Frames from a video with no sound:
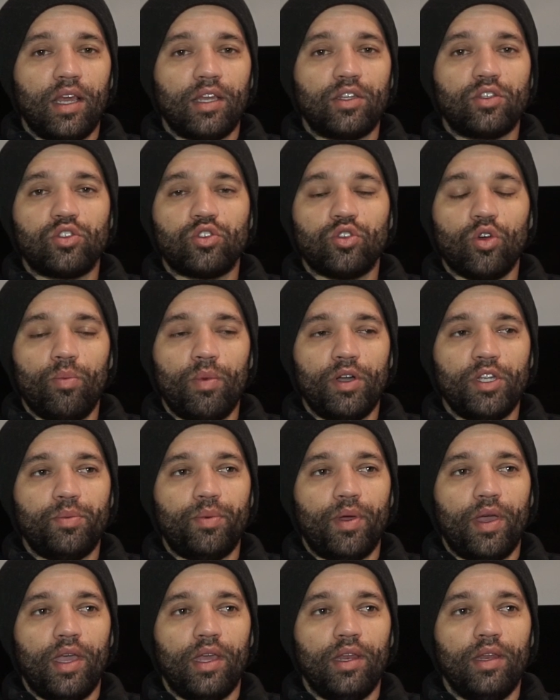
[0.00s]
like so much
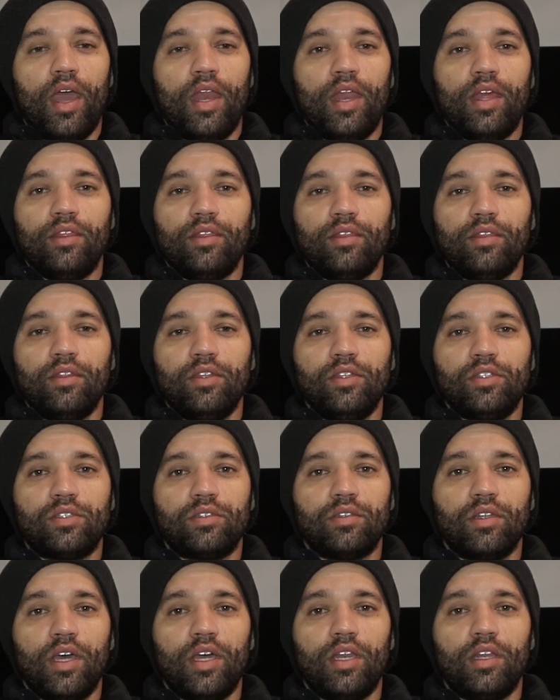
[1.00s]
pain. And then
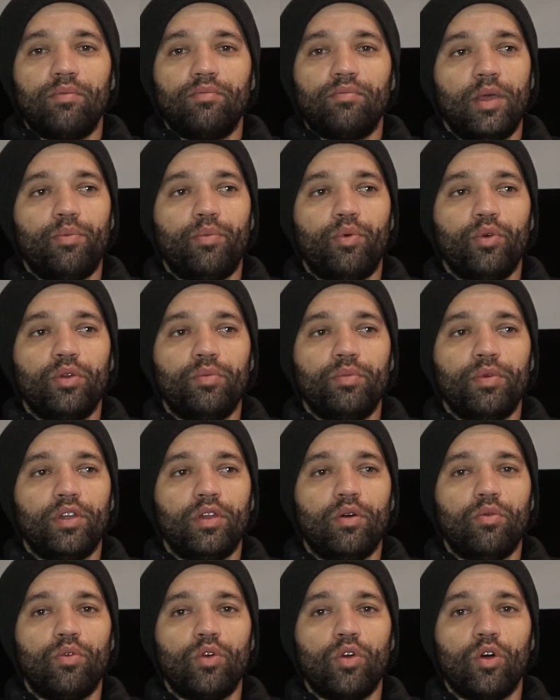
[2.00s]
this lady they put me in
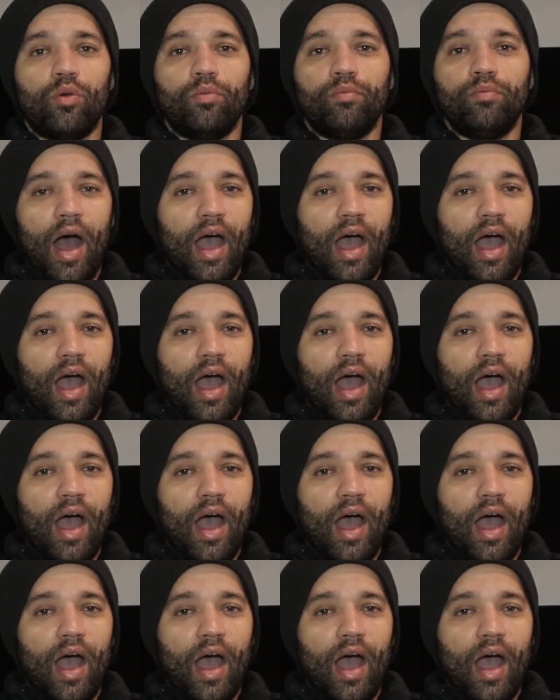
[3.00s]
a room,